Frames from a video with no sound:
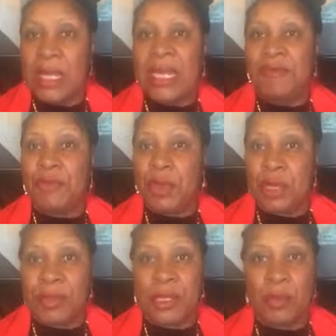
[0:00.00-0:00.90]
If you're
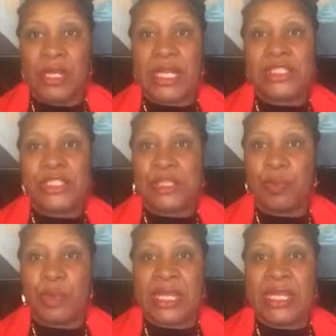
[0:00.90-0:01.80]
going to be in a
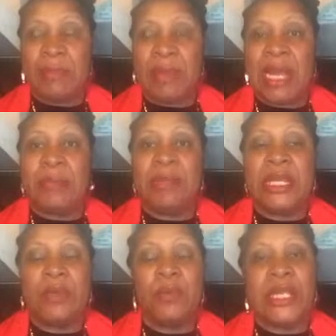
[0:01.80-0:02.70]
relationship with anybody,
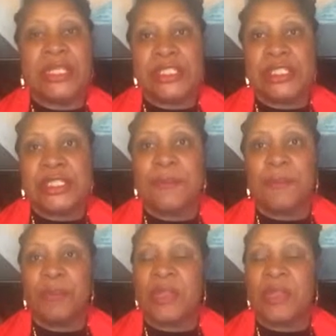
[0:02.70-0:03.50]
being in a relationship